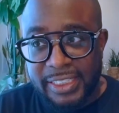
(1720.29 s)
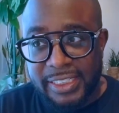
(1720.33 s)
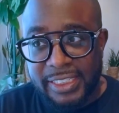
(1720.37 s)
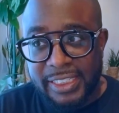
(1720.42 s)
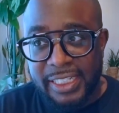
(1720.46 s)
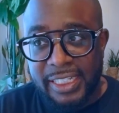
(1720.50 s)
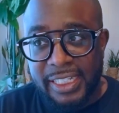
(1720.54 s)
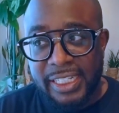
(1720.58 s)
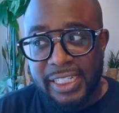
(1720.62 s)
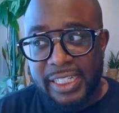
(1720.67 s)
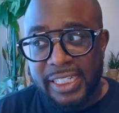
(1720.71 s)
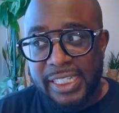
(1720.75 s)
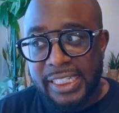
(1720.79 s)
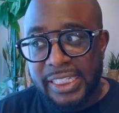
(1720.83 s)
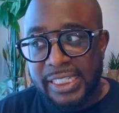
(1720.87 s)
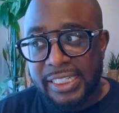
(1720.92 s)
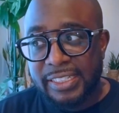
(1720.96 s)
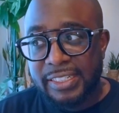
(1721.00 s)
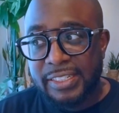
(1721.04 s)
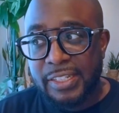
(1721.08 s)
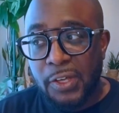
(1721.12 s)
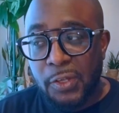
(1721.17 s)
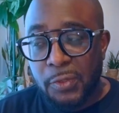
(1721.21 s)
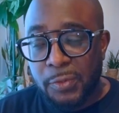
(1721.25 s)
to
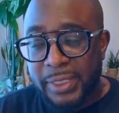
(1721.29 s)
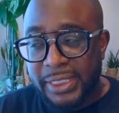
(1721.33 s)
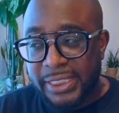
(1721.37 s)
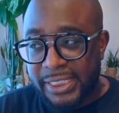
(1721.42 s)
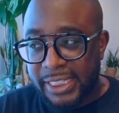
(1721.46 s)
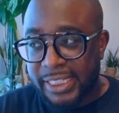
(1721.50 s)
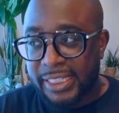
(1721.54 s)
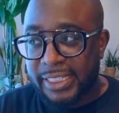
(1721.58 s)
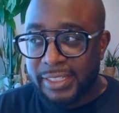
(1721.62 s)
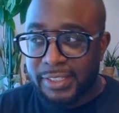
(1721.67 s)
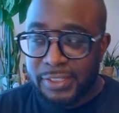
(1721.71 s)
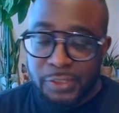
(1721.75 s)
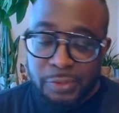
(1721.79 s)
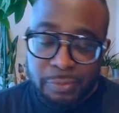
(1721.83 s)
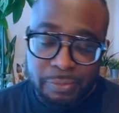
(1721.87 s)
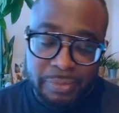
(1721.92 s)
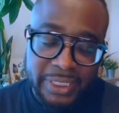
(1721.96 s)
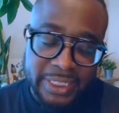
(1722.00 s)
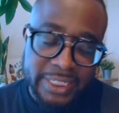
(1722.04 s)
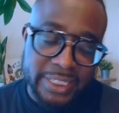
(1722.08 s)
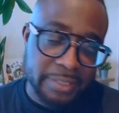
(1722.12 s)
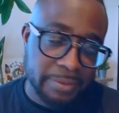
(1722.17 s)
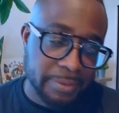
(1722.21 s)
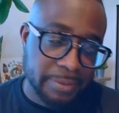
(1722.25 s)
know each other, do
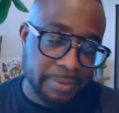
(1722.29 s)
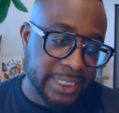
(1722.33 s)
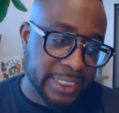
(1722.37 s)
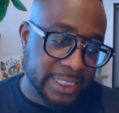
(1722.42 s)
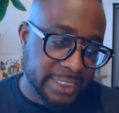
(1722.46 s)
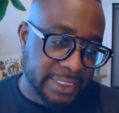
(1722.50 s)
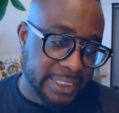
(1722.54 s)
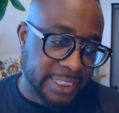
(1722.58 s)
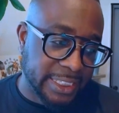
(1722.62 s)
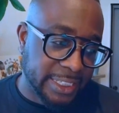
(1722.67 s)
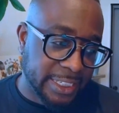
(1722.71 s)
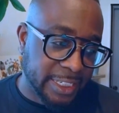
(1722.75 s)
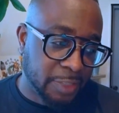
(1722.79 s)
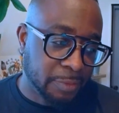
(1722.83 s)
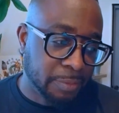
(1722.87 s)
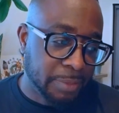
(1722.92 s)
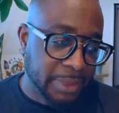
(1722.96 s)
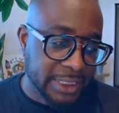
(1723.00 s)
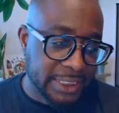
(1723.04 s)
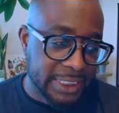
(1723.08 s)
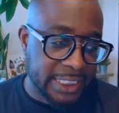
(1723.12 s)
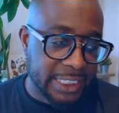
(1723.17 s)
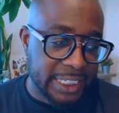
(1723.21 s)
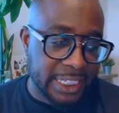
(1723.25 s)
business with each other, help
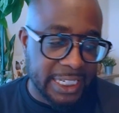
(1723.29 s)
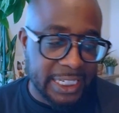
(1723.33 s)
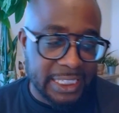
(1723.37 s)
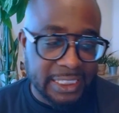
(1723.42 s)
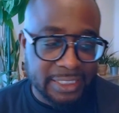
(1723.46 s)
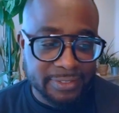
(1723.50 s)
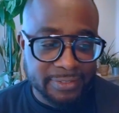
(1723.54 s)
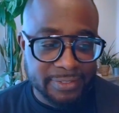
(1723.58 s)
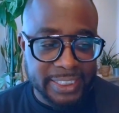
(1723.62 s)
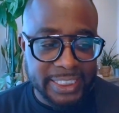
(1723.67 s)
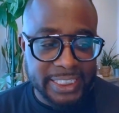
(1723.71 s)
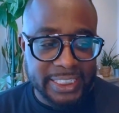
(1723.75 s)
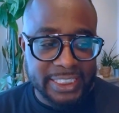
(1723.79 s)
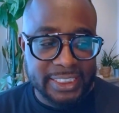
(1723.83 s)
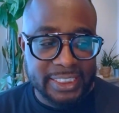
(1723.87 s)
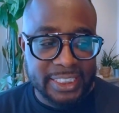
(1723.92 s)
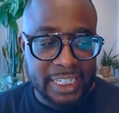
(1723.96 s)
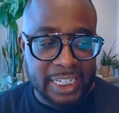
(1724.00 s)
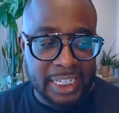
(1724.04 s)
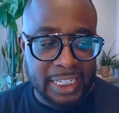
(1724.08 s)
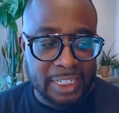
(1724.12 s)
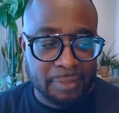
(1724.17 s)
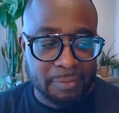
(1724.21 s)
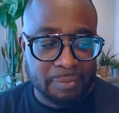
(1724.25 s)
each other elevate,
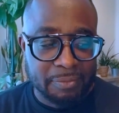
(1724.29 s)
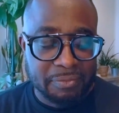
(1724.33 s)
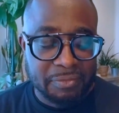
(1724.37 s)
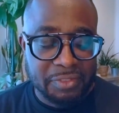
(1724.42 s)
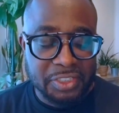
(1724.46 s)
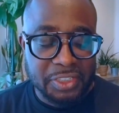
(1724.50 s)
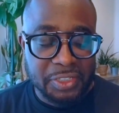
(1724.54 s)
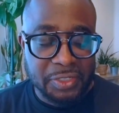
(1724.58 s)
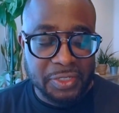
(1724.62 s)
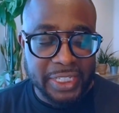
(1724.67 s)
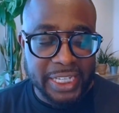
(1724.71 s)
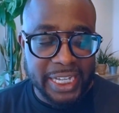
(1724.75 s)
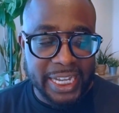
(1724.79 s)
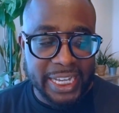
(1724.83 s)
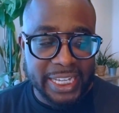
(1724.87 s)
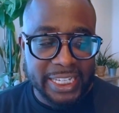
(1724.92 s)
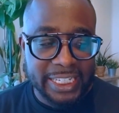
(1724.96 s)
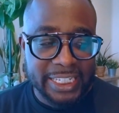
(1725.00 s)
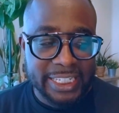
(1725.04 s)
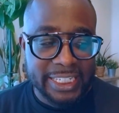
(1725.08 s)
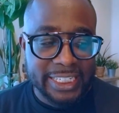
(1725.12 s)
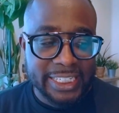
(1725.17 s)
um, so that